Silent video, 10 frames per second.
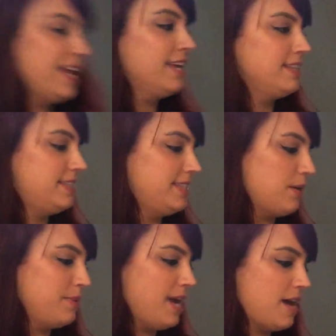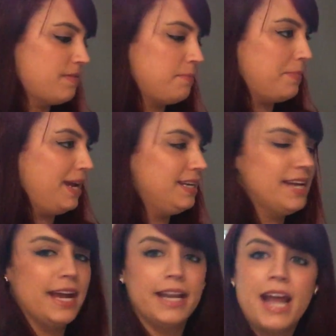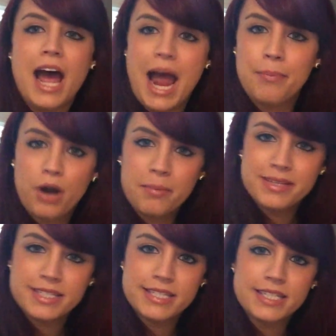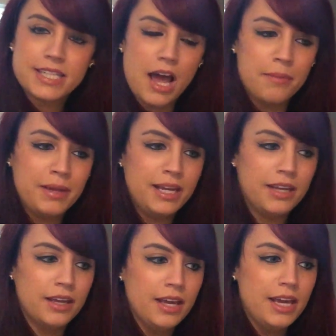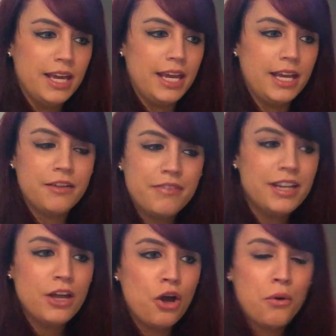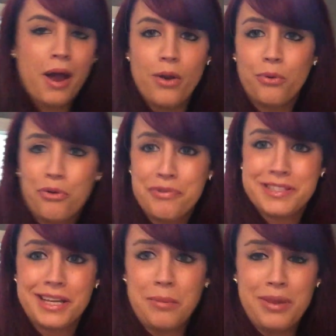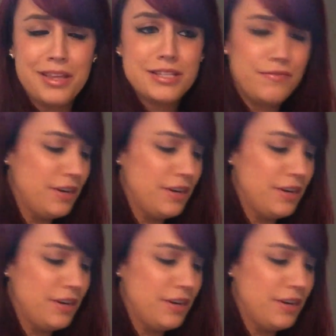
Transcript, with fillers: kits that we haven't made yet. I promise this is coming in a video. I don't know if it's gonna be this